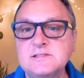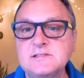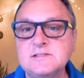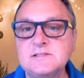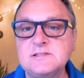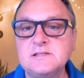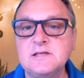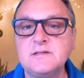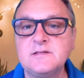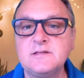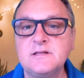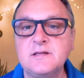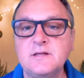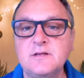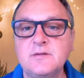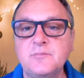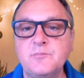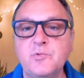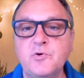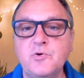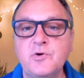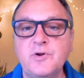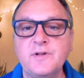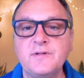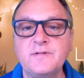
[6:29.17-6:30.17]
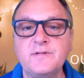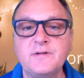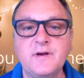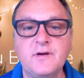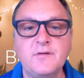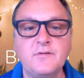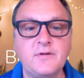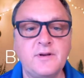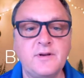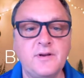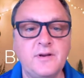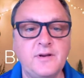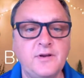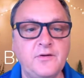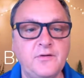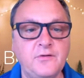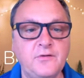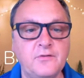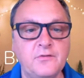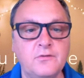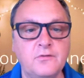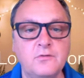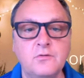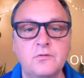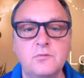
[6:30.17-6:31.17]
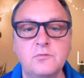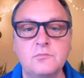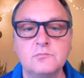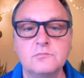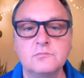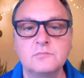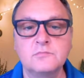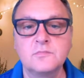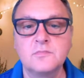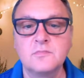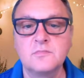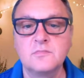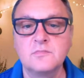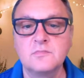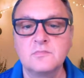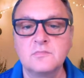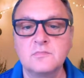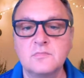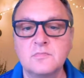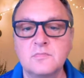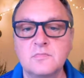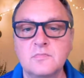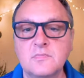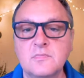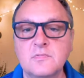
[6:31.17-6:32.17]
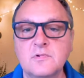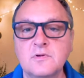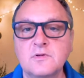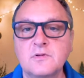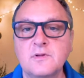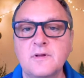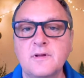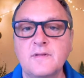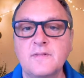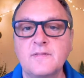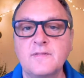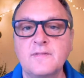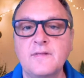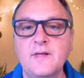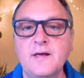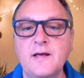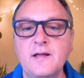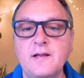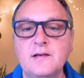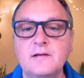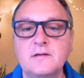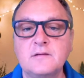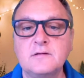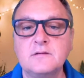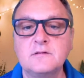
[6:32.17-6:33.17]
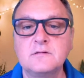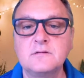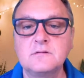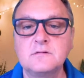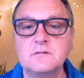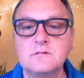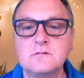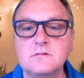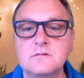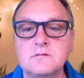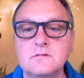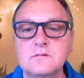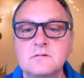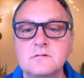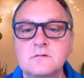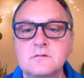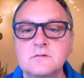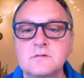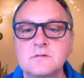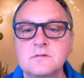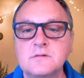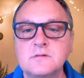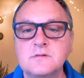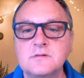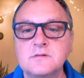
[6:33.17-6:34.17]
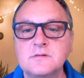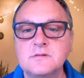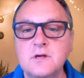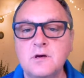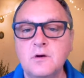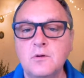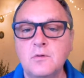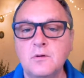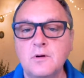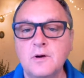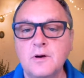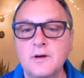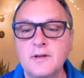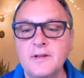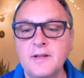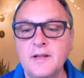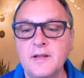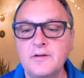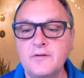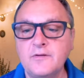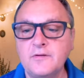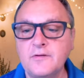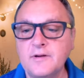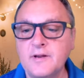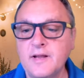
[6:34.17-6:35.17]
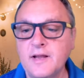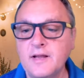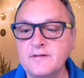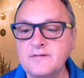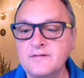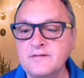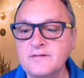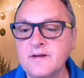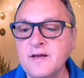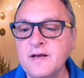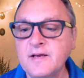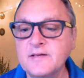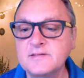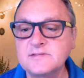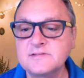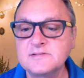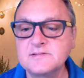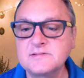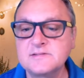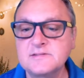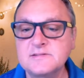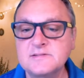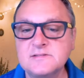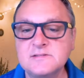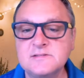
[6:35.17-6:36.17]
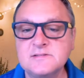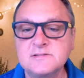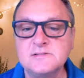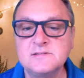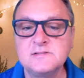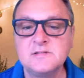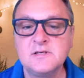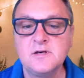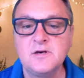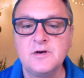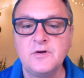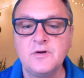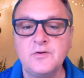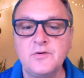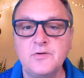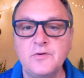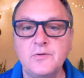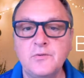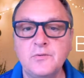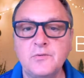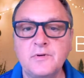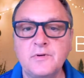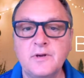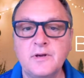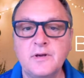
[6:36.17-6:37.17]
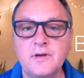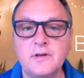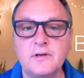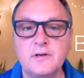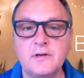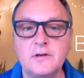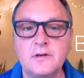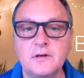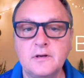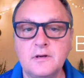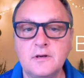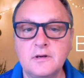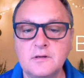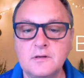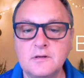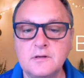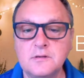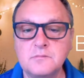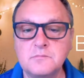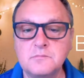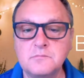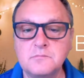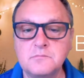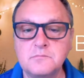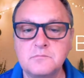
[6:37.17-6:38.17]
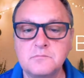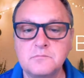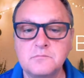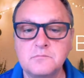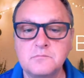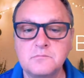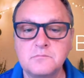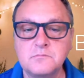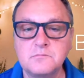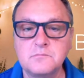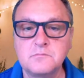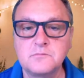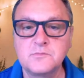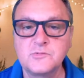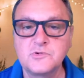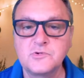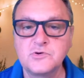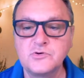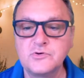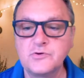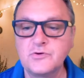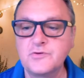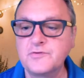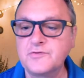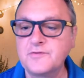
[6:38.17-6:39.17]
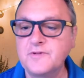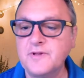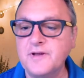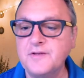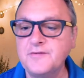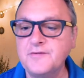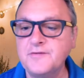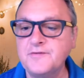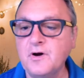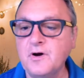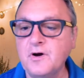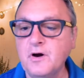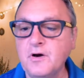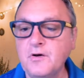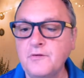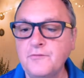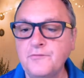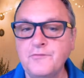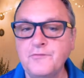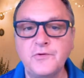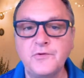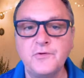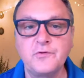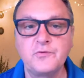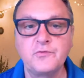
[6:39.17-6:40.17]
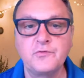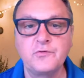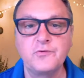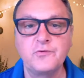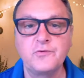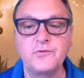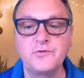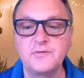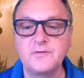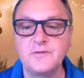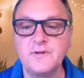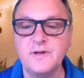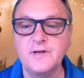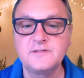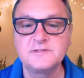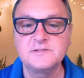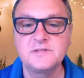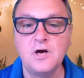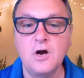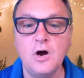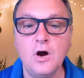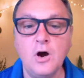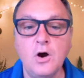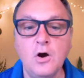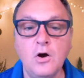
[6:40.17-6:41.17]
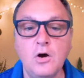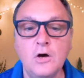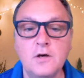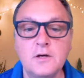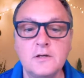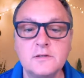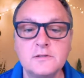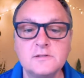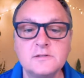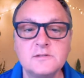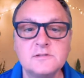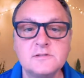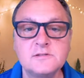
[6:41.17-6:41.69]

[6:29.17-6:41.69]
and then put it down here, oh, like that. So again, you can add text, you can turn your slides off, you can turn your slides on